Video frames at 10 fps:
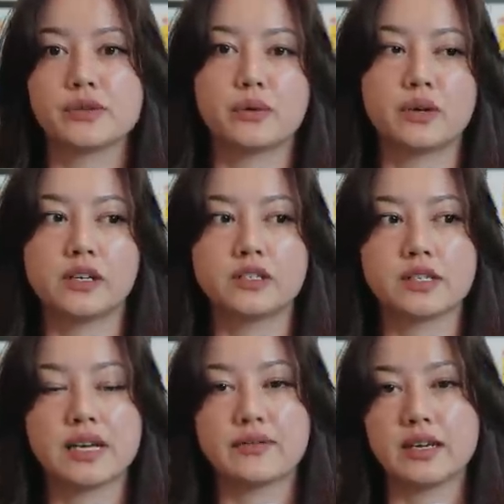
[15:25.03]
or
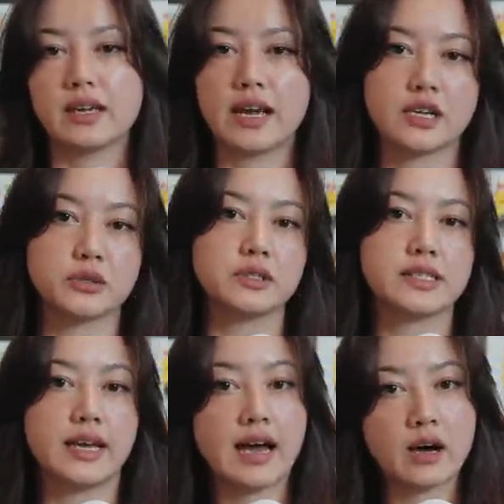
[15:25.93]
just have like a casual
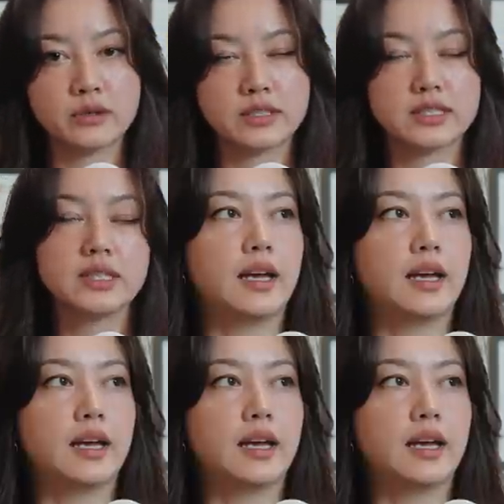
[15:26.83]
day out.